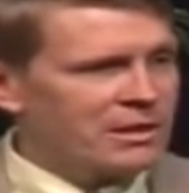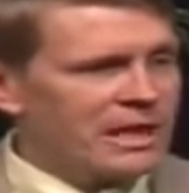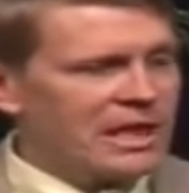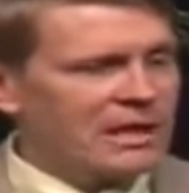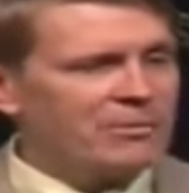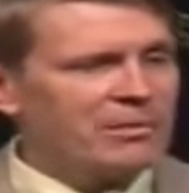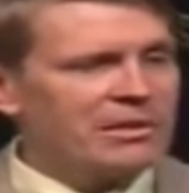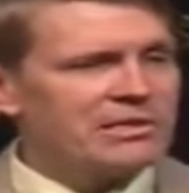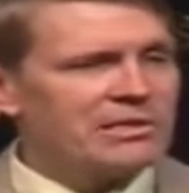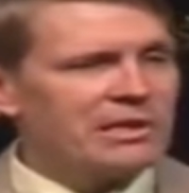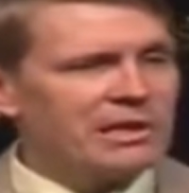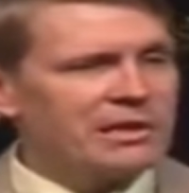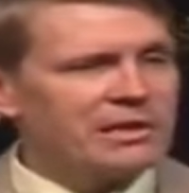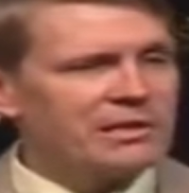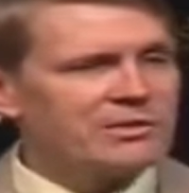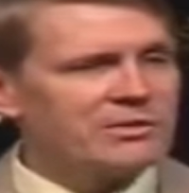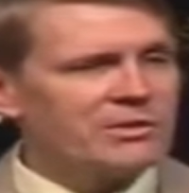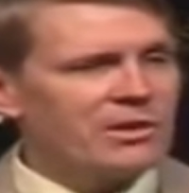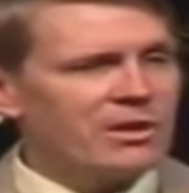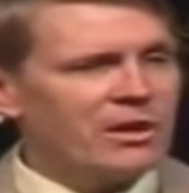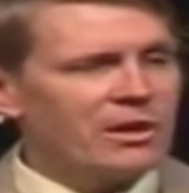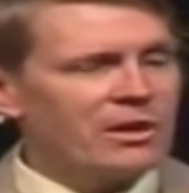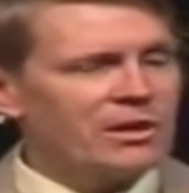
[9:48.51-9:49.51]
He'd be sucking
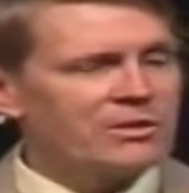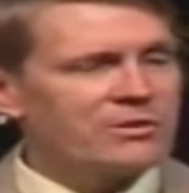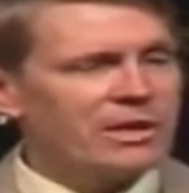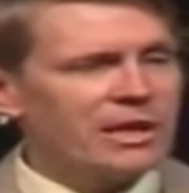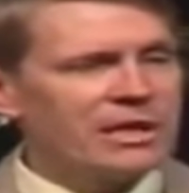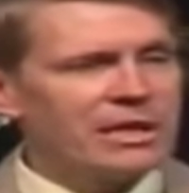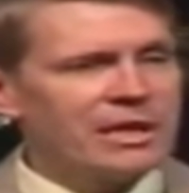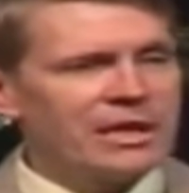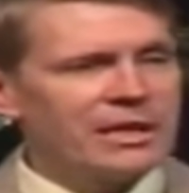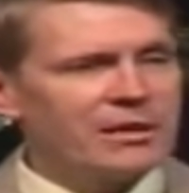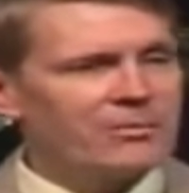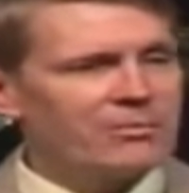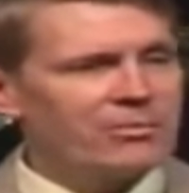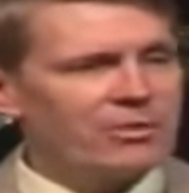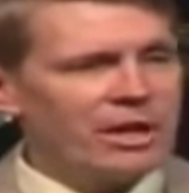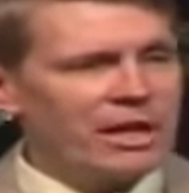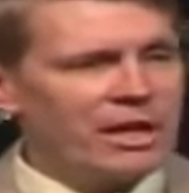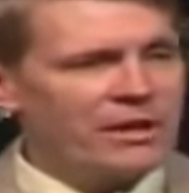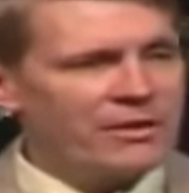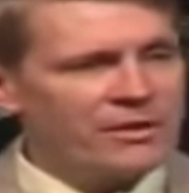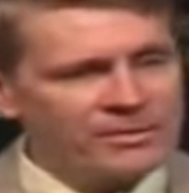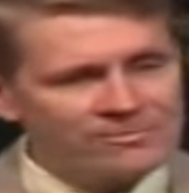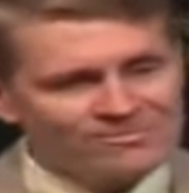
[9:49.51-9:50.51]
so hard trying to get a
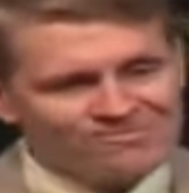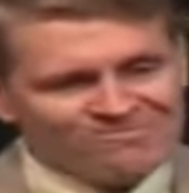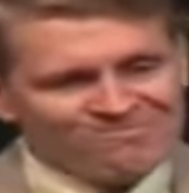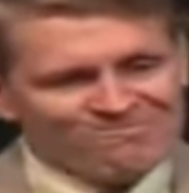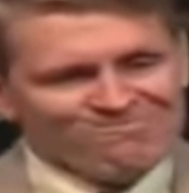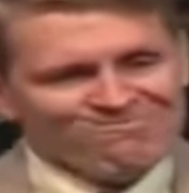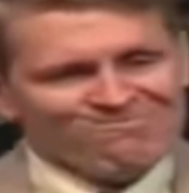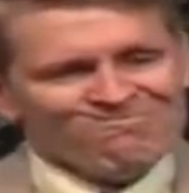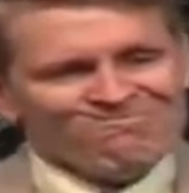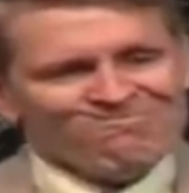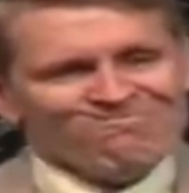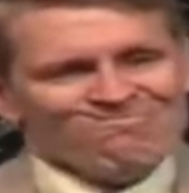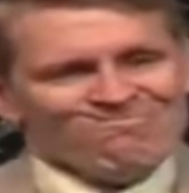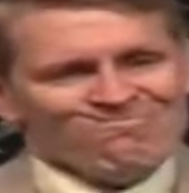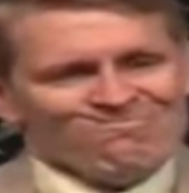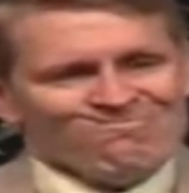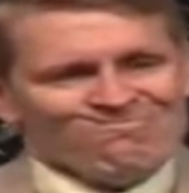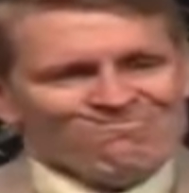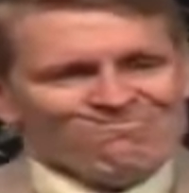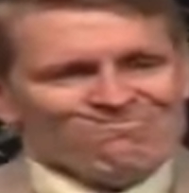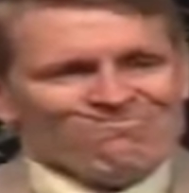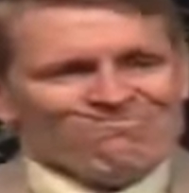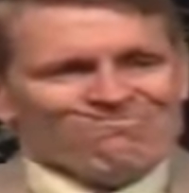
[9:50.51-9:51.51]
breath
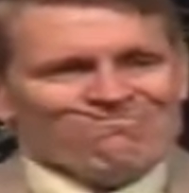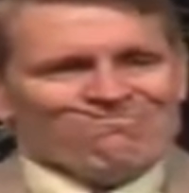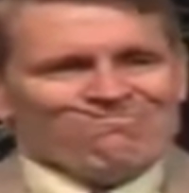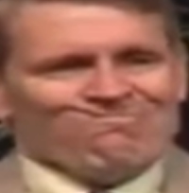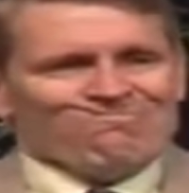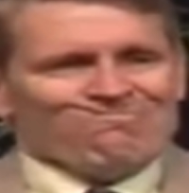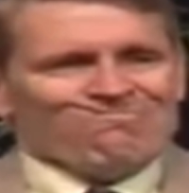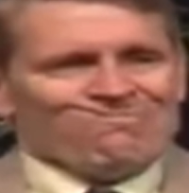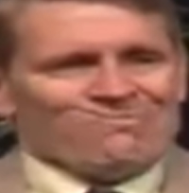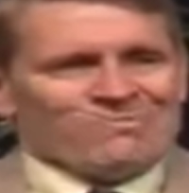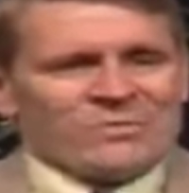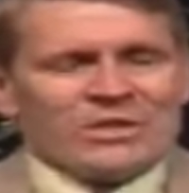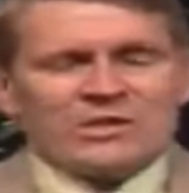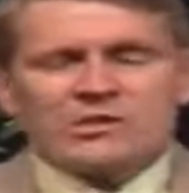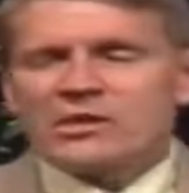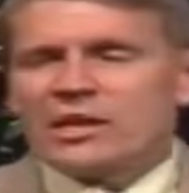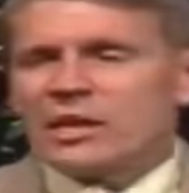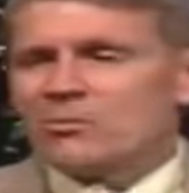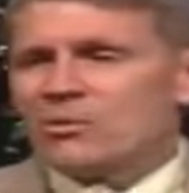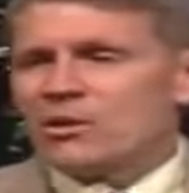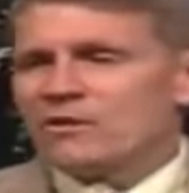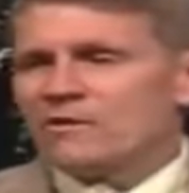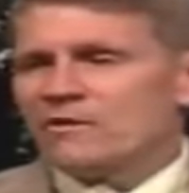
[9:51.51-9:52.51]
it
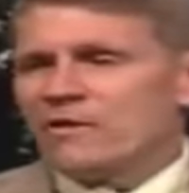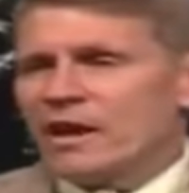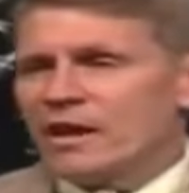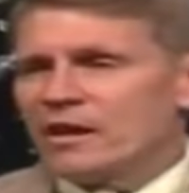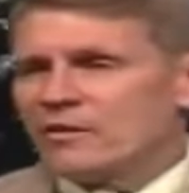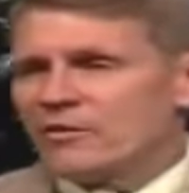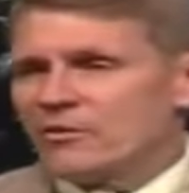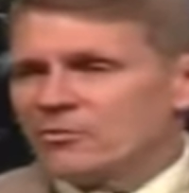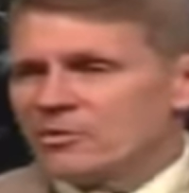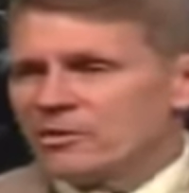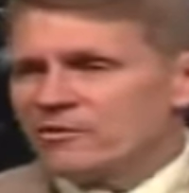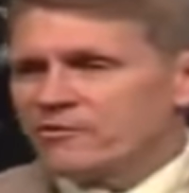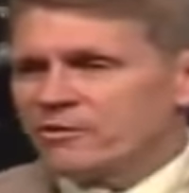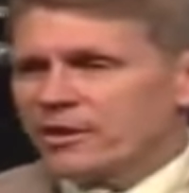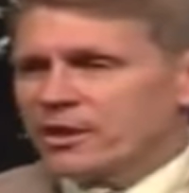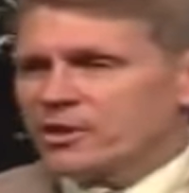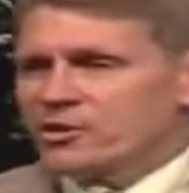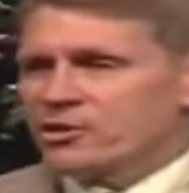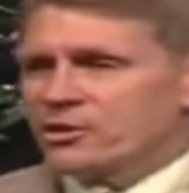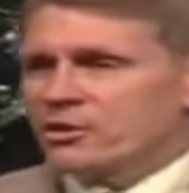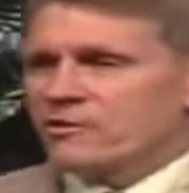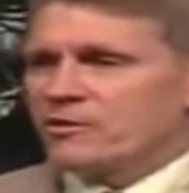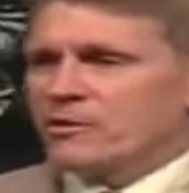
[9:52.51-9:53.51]
set them on fire from the
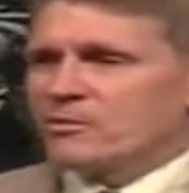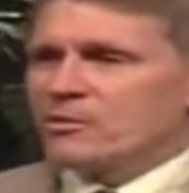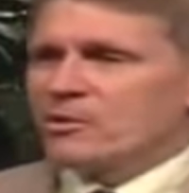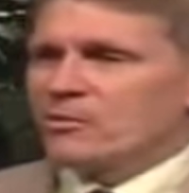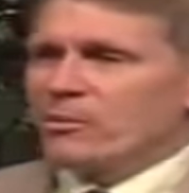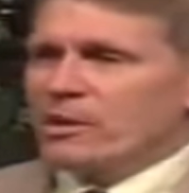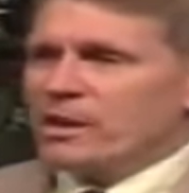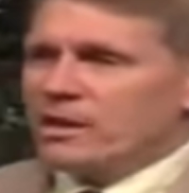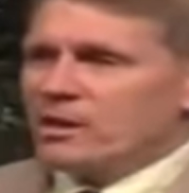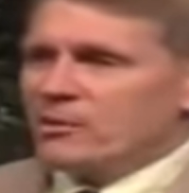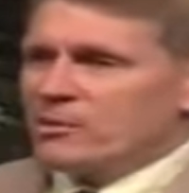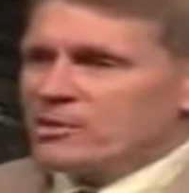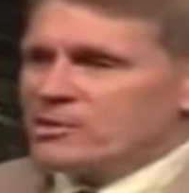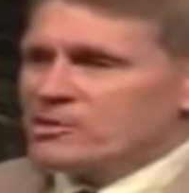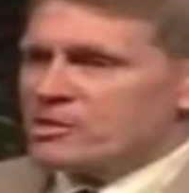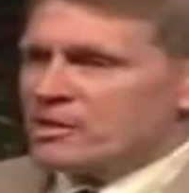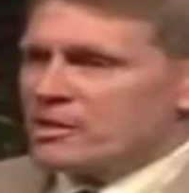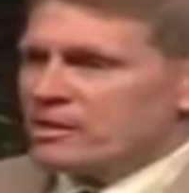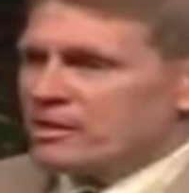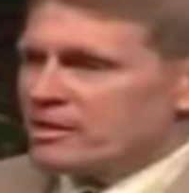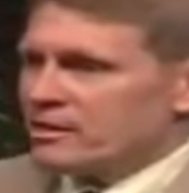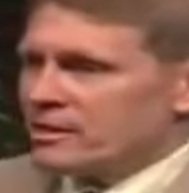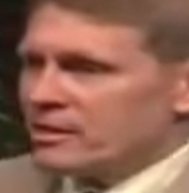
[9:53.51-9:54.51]
friction from the wind
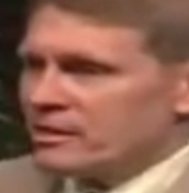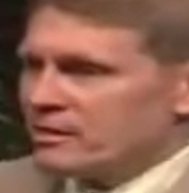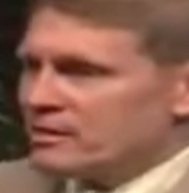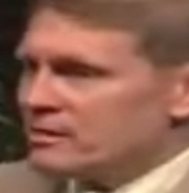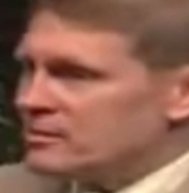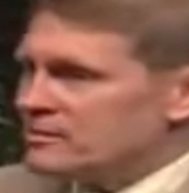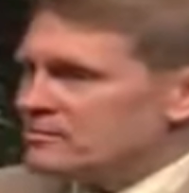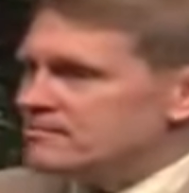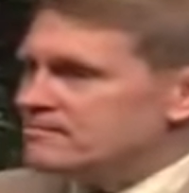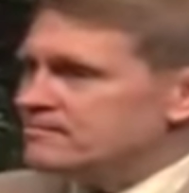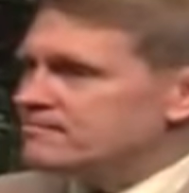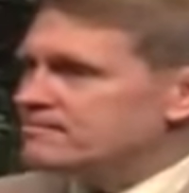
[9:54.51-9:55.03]
whistling in there.